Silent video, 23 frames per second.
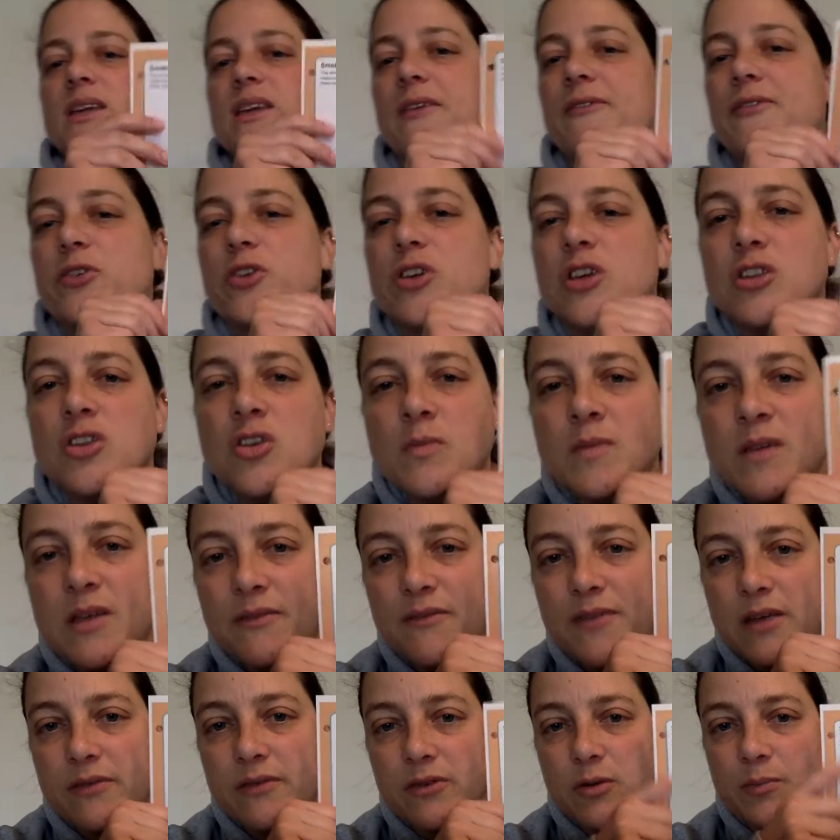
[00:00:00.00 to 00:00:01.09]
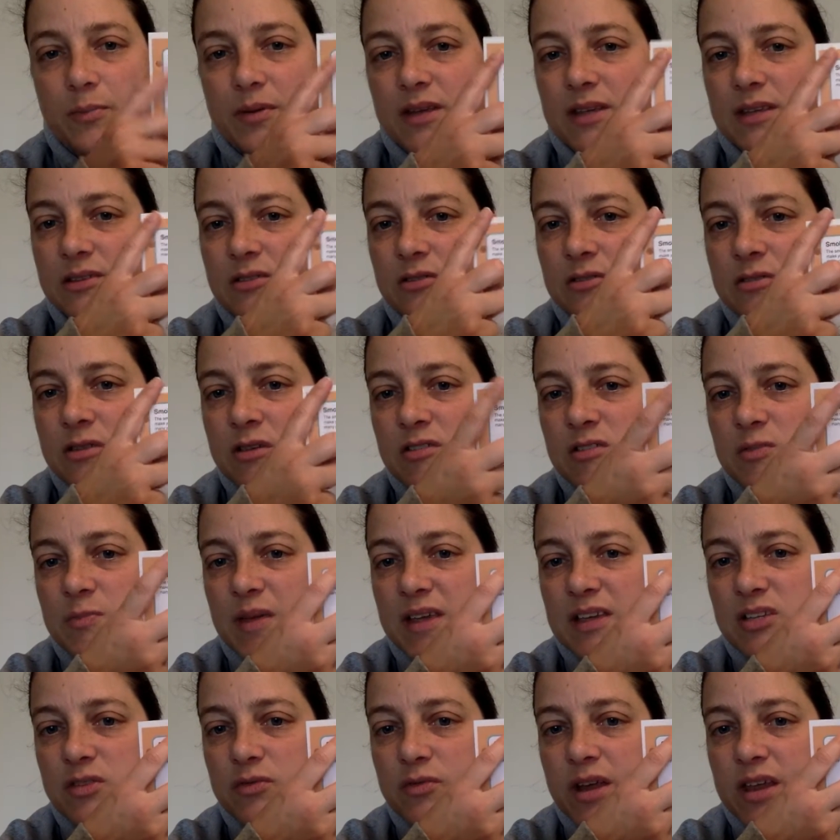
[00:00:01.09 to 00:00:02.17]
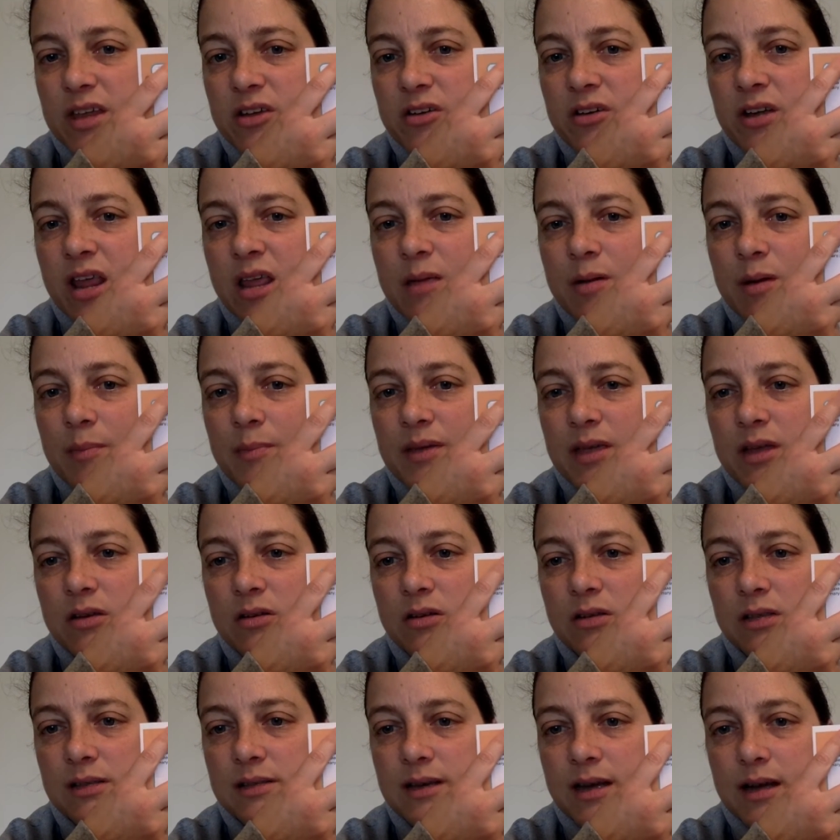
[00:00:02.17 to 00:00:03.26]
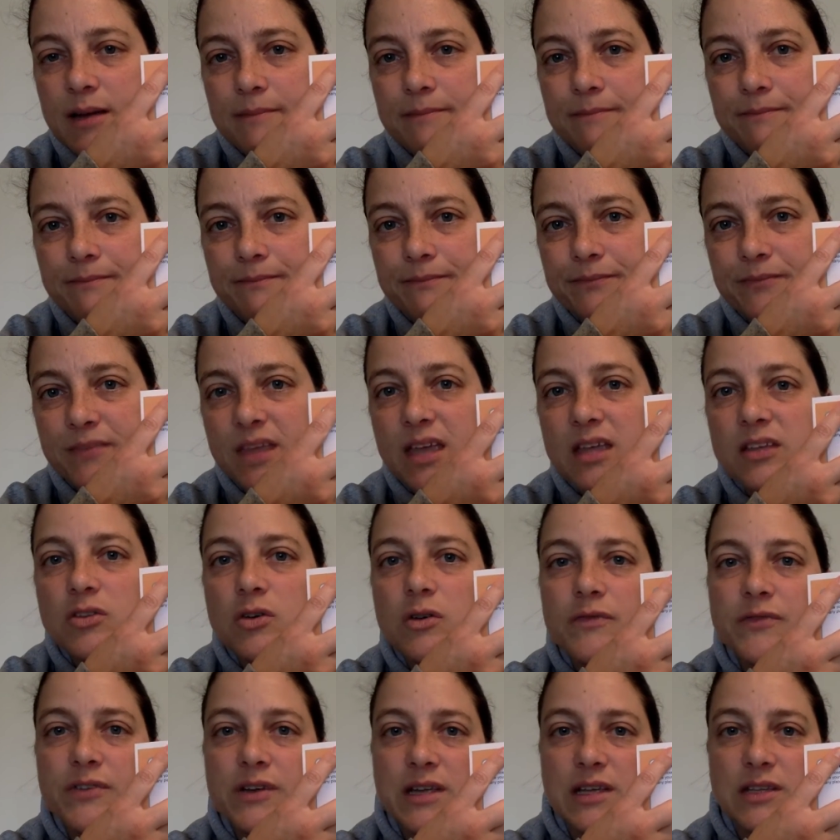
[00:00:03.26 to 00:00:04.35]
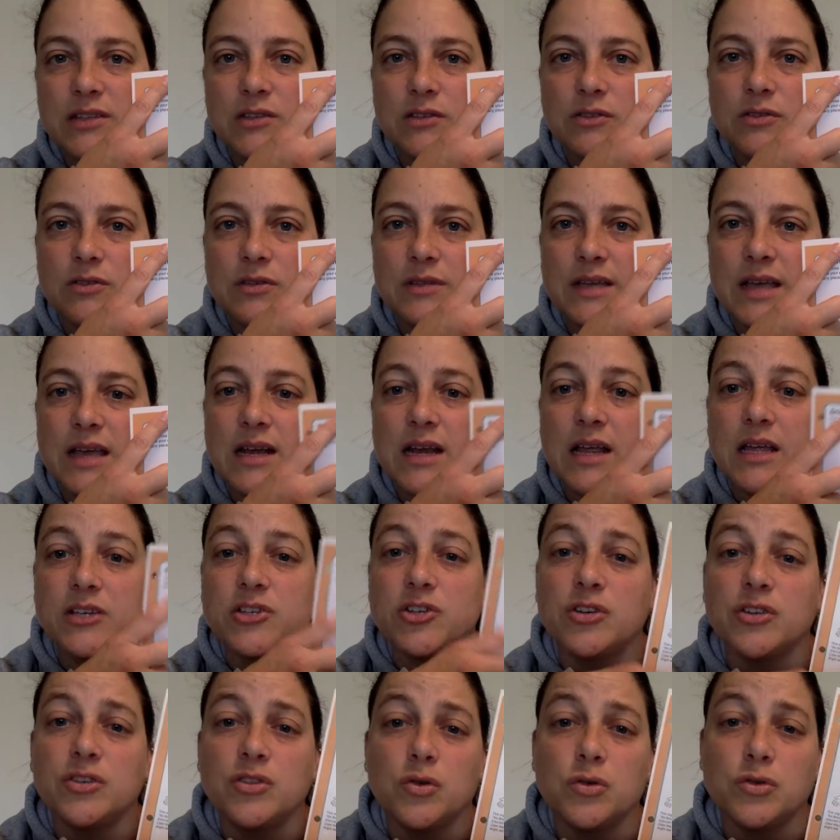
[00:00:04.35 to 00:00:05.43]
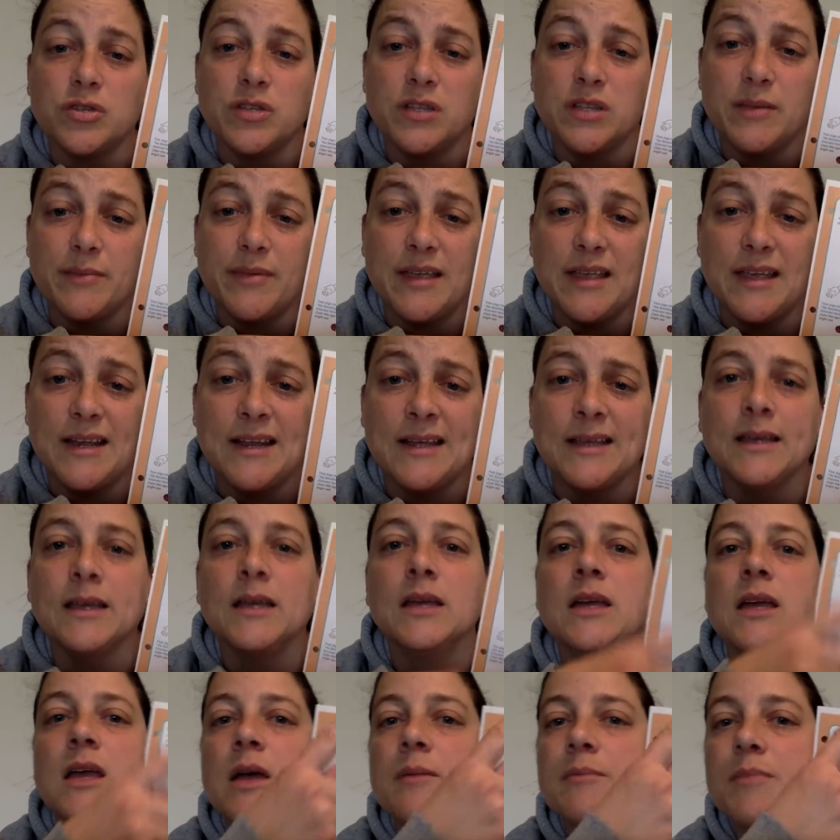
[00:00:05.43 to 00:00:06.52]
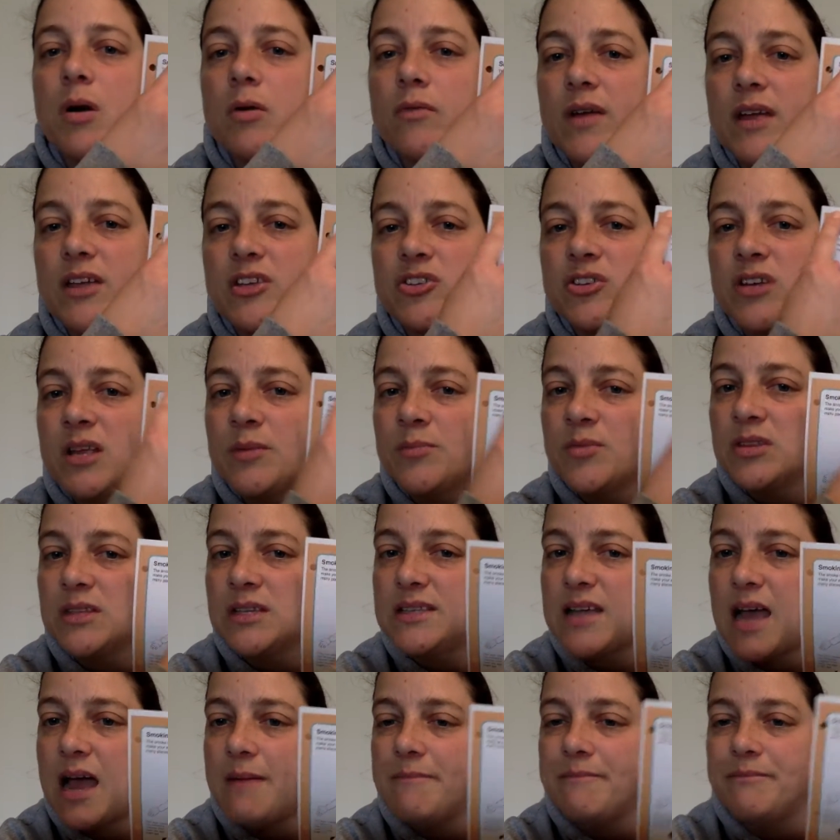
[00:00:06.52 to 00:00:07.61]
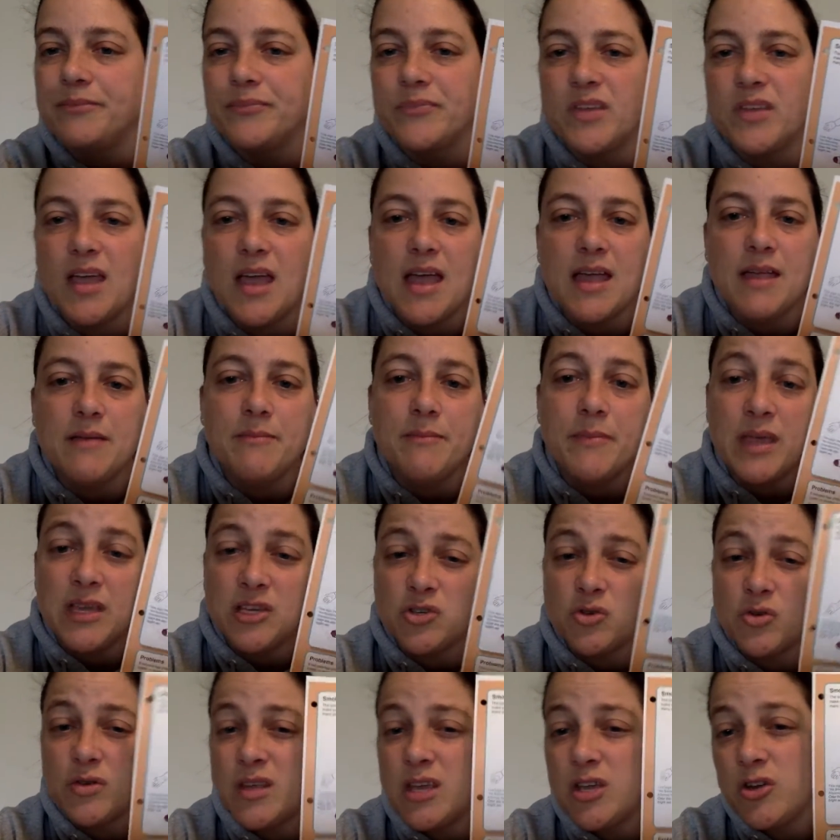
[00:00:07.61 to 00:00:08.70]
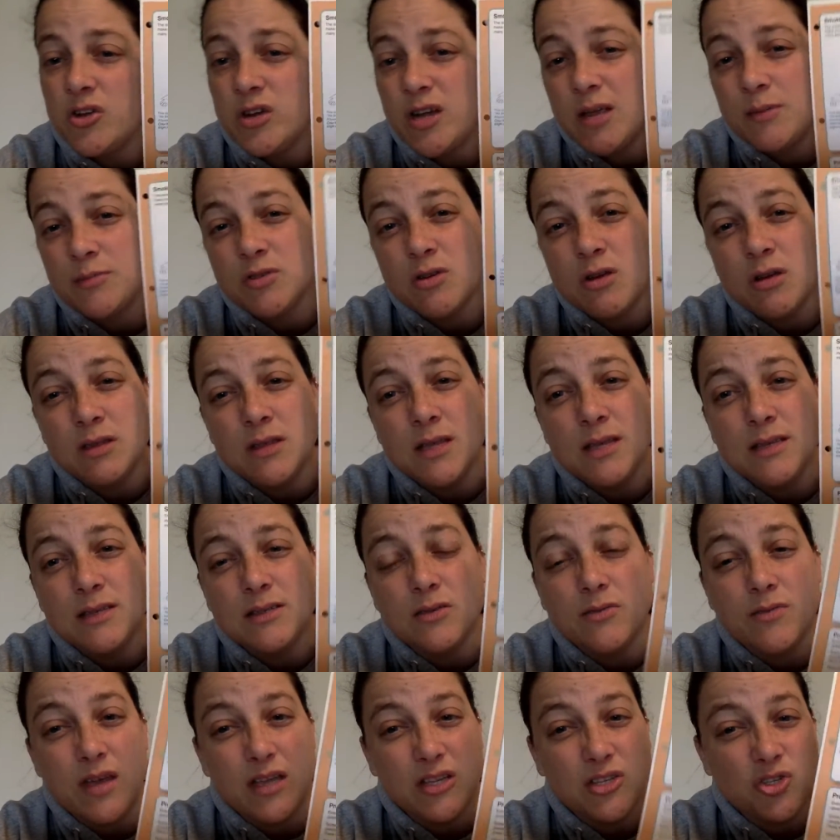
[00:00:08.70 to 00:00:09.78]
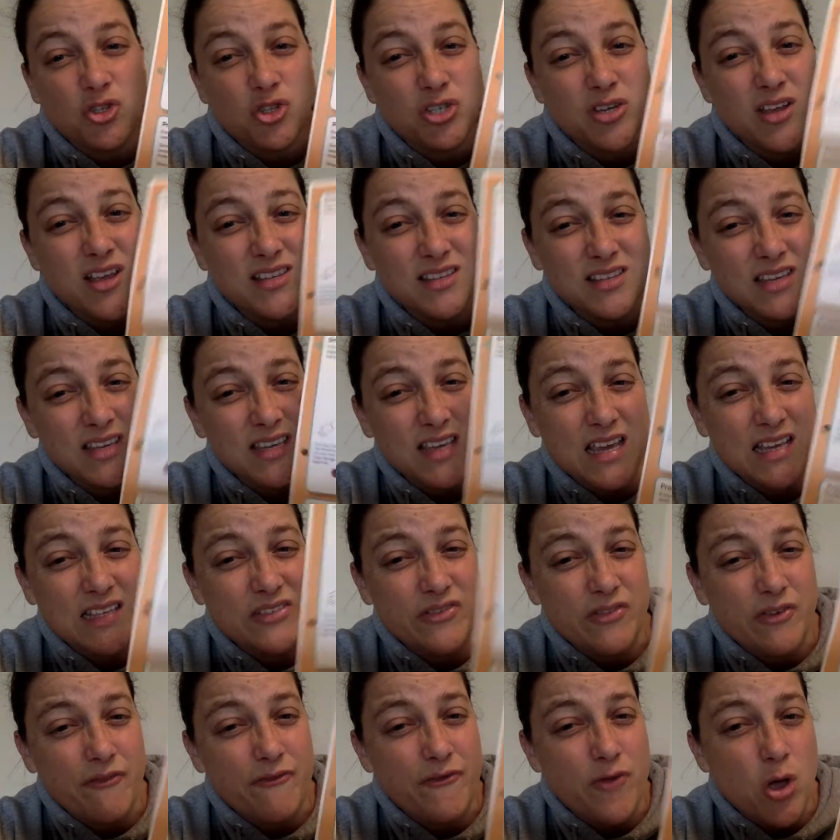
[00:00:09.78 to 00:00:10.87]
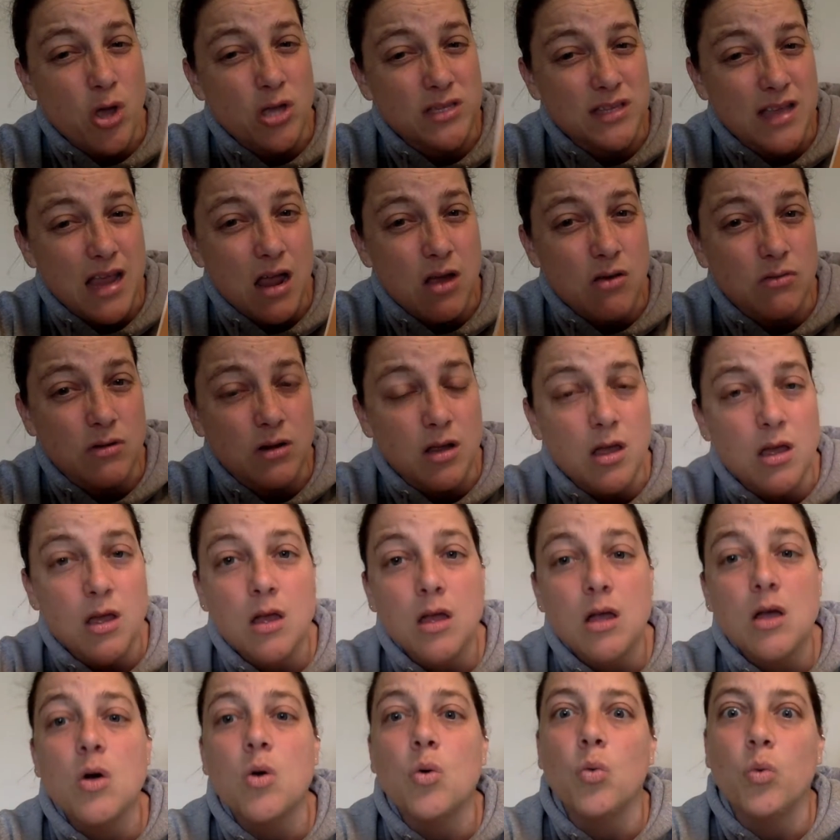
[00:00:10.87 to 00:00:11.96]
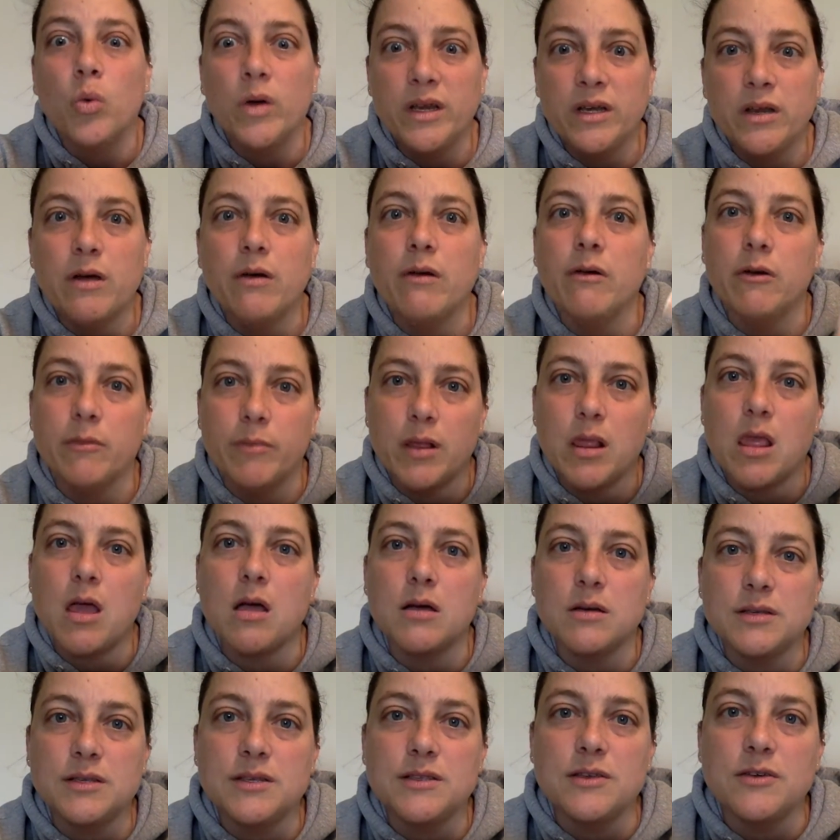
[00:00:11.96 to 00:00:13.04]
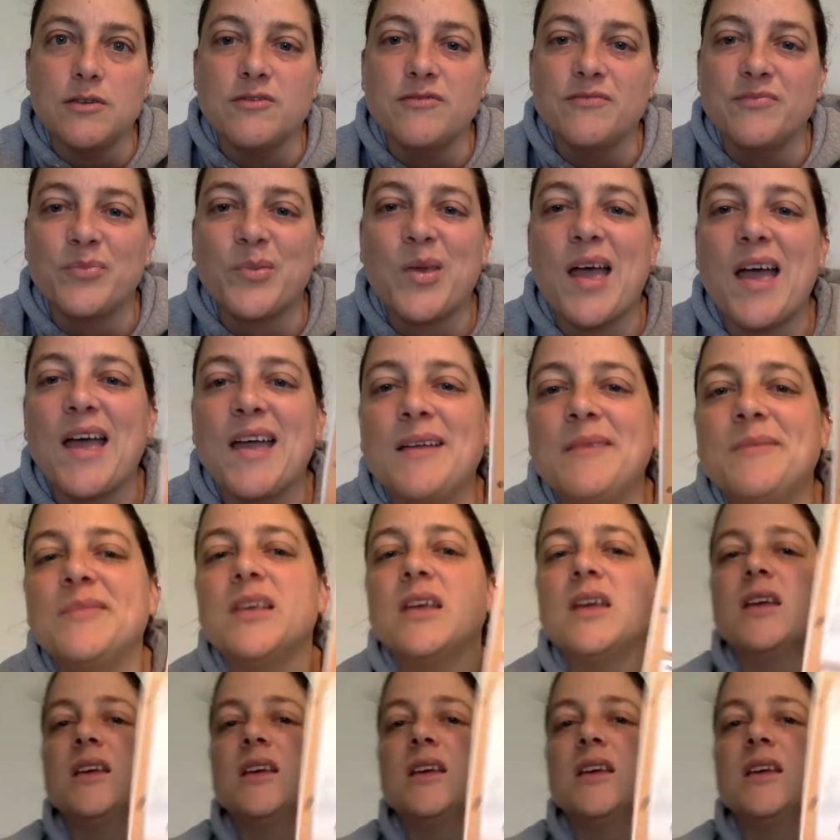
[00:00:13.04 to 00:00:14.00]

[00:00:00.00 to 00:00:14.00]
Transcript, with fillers: If you could do me a favor, because there's no space, write your name up here on the top. Okay, don't forget to do that. I should have told you at the beginning. But write your name on the top, okay? Make sure that your name's on this so that just in case if it falls out, we know who it belongs to. Okay?